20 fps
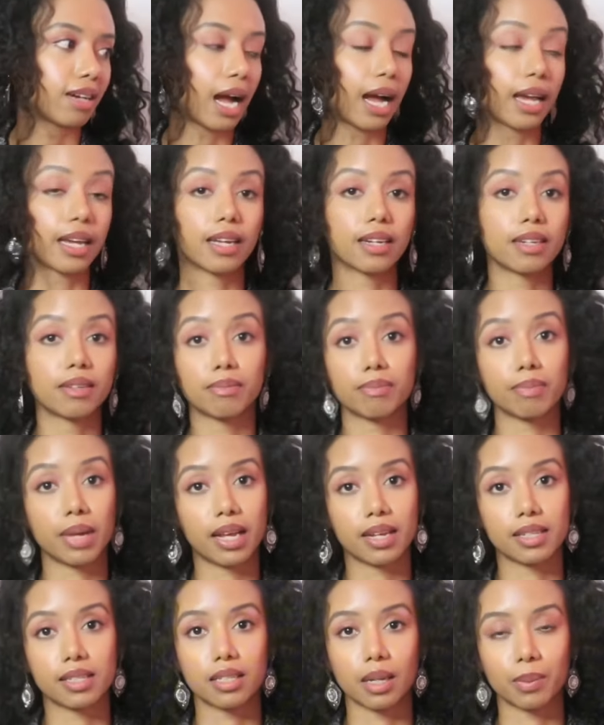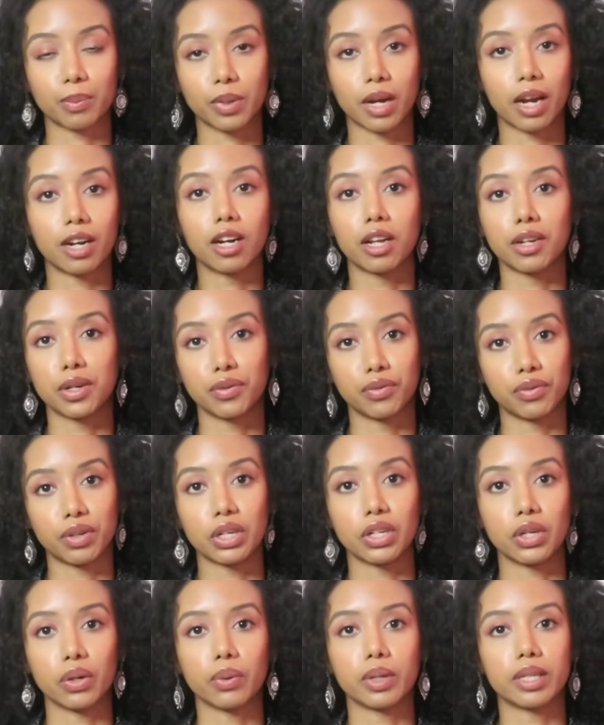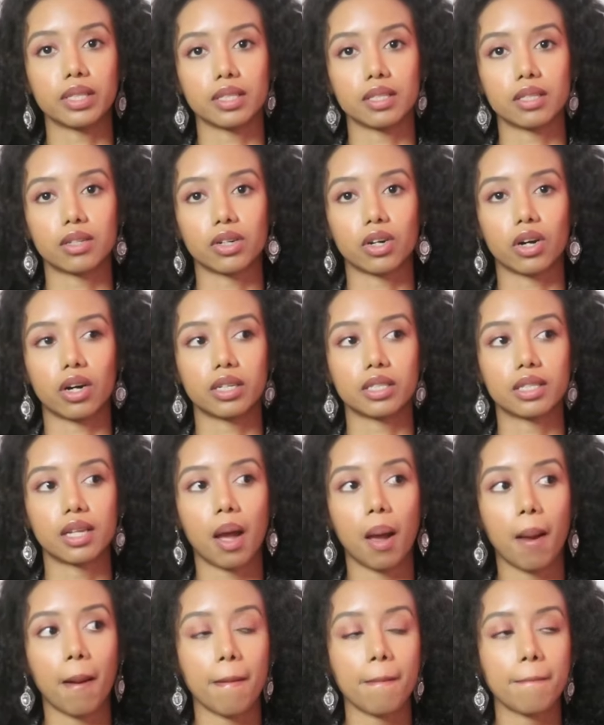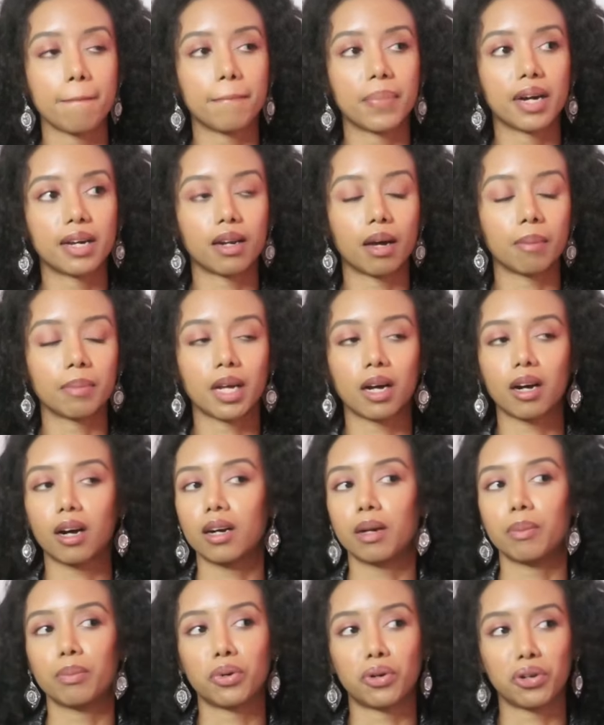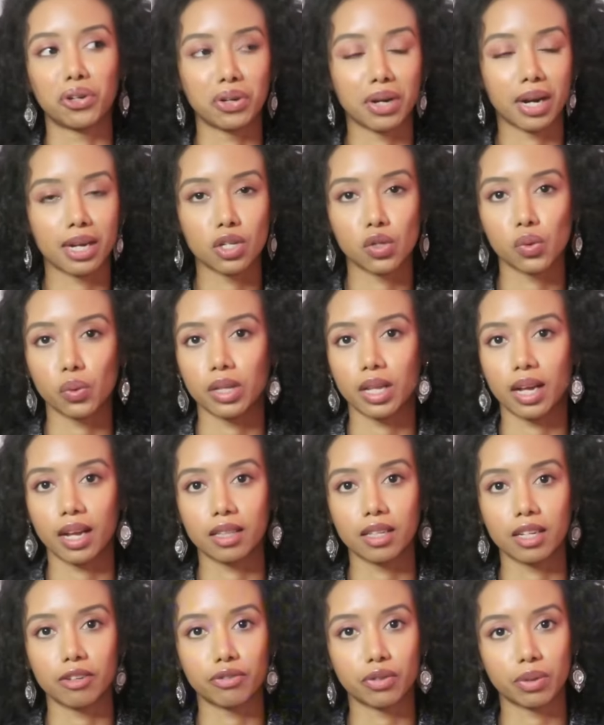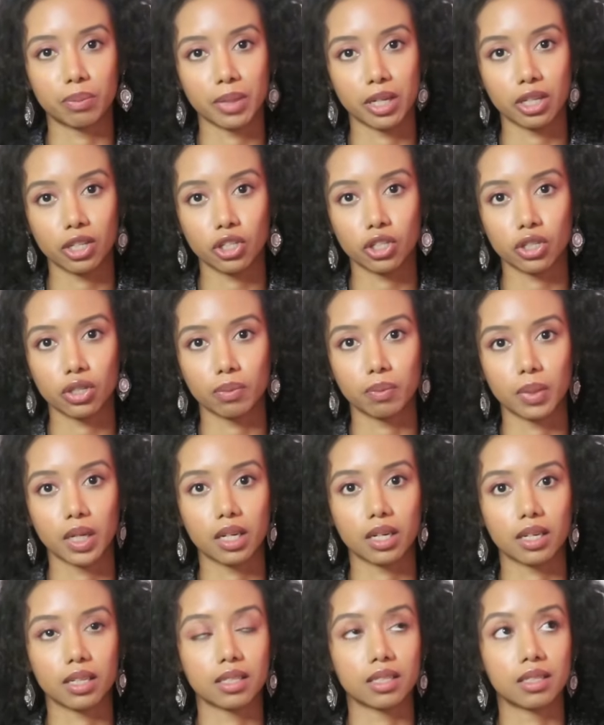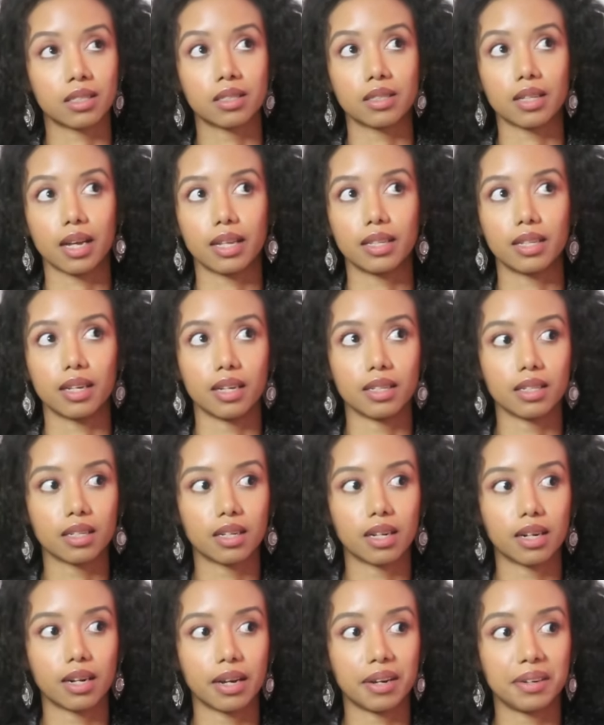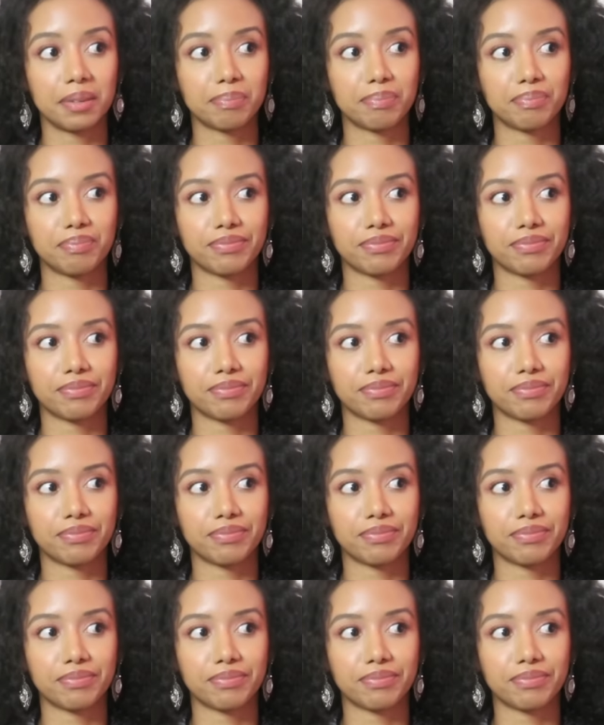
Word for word: i can make a another video in this regard but i'm not gonna bore you guys with that information because at the end of the day